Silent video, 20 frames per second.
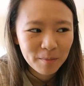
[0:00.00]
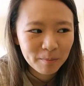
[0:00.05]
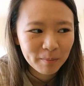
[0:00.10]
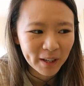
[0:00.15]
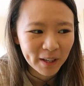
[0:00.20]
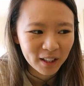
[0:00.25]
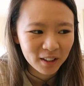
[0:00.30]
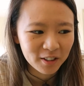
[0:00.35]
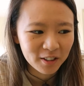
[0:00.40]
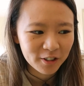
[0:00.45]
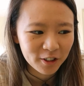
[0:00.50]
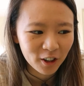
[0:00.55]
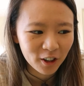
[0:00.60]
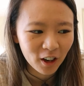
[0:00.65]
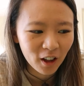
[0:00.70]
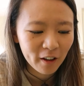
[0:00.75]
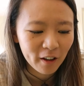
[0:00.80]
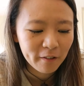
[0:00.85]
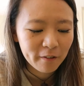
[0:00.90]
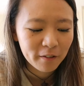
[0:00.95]
bagels are
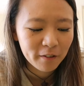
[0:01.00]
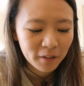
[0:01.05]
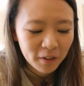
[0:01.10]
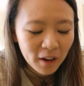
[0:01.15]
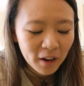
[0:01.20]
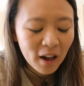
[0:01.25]
life.